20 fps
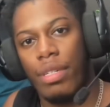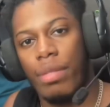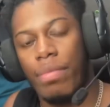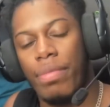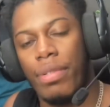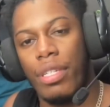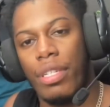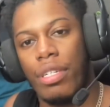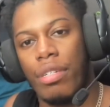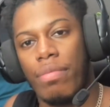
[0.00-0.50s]

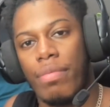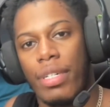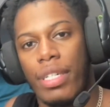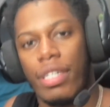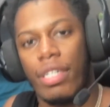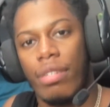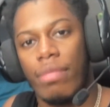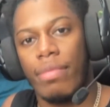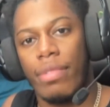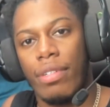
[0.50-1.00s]
Position my
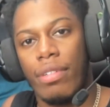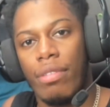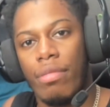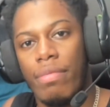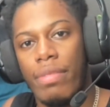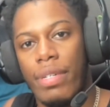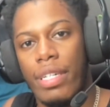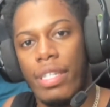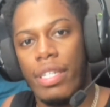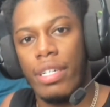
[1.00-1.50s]
camera a little
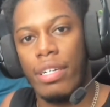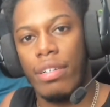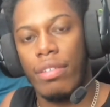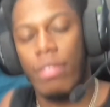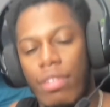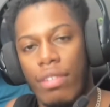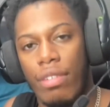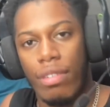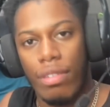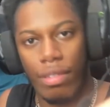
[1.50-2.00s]
bit down.
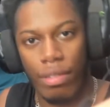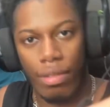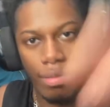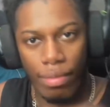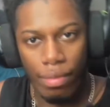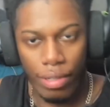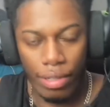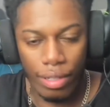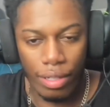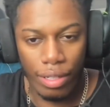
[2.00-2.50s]
So.
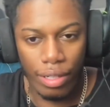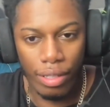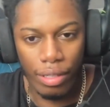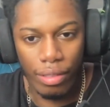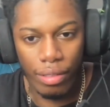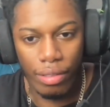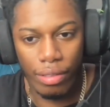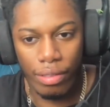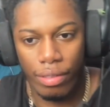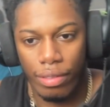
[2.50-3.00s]
Okay.
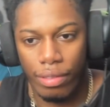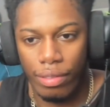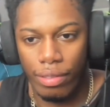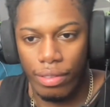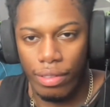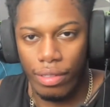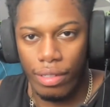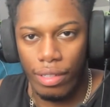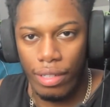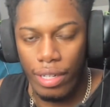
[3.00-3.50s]

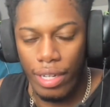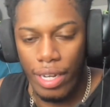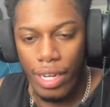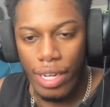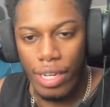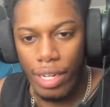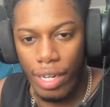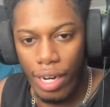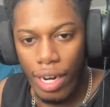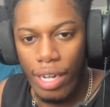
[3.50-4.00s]

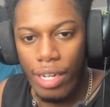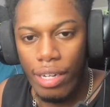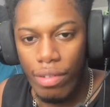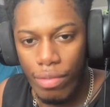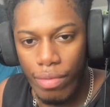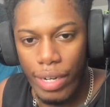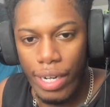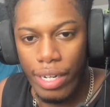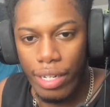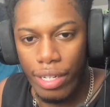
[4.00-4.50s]
He's like, I
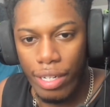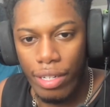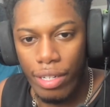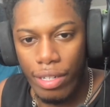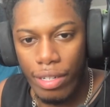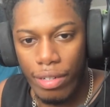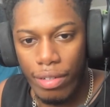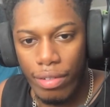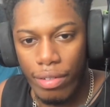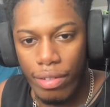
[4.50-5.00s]
do need to
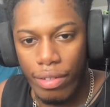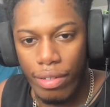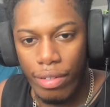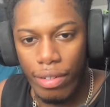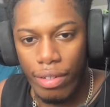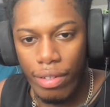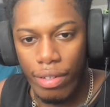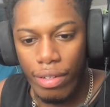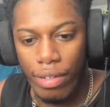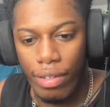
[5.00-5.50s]
live.
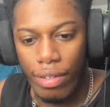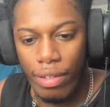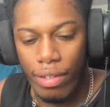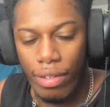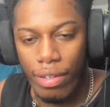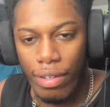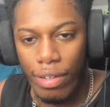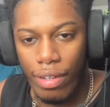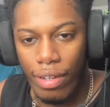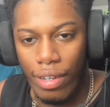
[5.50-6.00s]

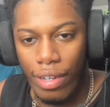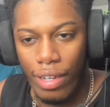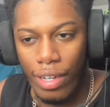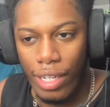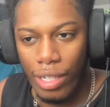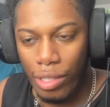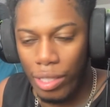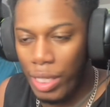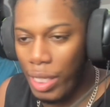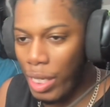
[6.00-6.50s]

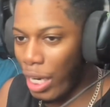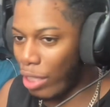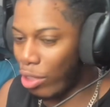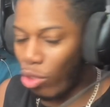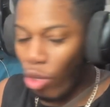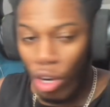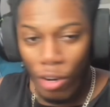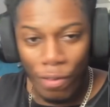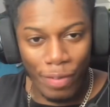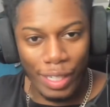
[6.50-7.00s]
He like,
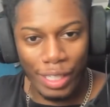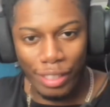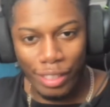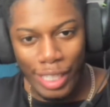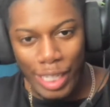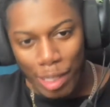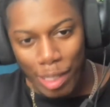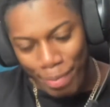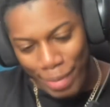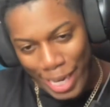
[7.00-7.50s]
Thorfinn,
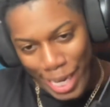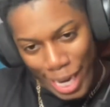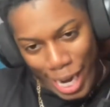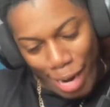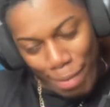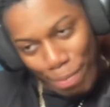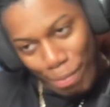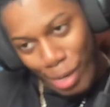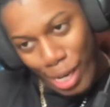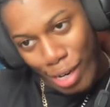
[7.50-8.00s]
teach me
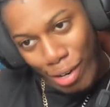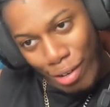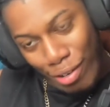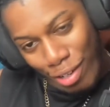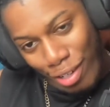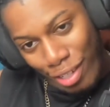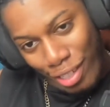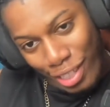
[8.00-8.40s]
that, bro.